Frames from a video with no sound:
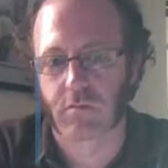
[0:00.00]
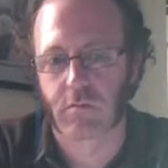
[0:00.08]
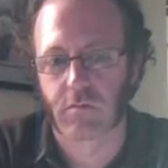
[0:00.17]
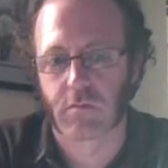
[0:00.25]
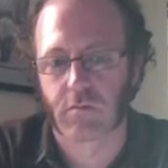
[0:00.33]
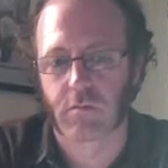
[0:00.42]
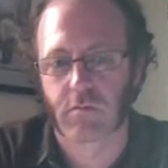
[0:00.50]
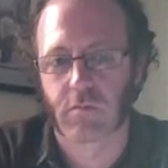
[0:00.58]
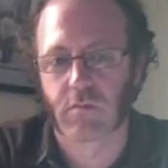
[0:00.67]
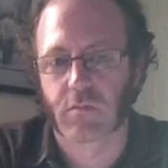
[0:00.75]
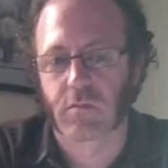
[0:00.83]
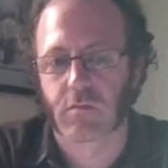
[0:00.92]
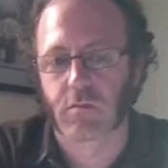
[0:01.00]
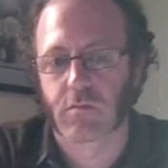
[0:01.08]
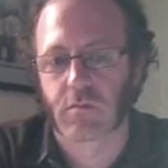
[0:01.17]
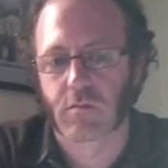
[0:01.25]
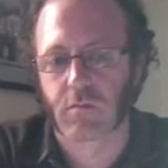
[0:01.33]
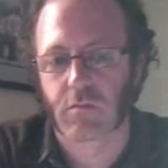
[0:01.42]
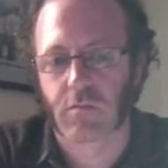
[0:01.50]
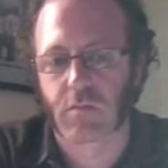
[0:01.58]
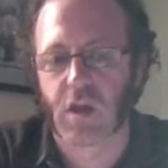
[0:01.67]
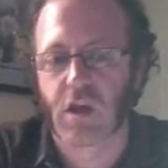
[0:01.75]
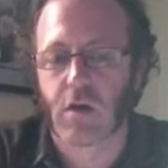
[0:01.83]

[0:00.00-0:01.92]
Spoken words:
Nothing is said.